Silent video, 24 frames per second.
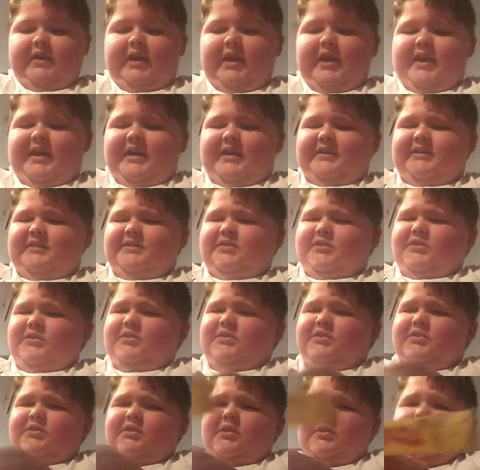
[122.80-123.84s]

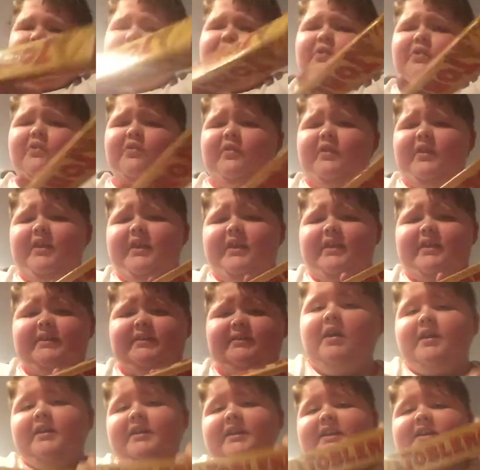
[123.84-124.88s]
And I got this,
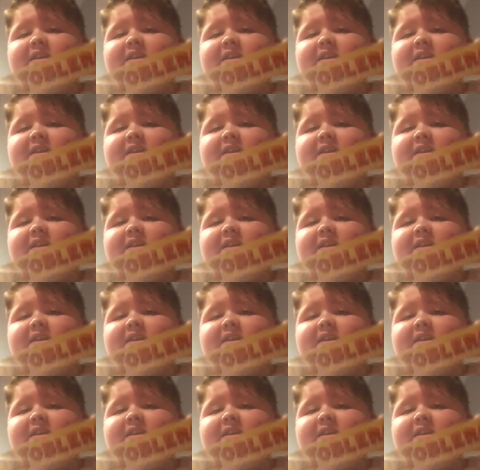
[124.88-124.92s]
and